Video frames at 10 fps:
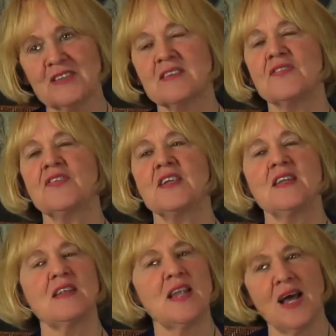It's a
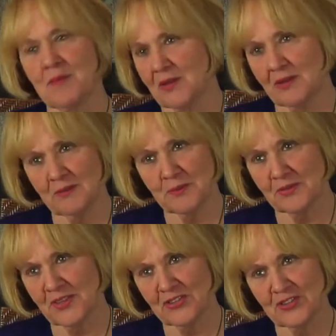phenomenal
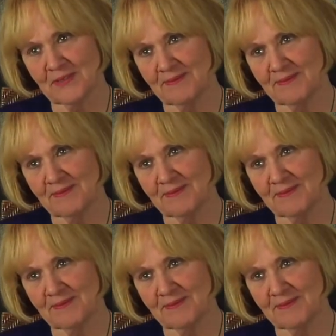profession.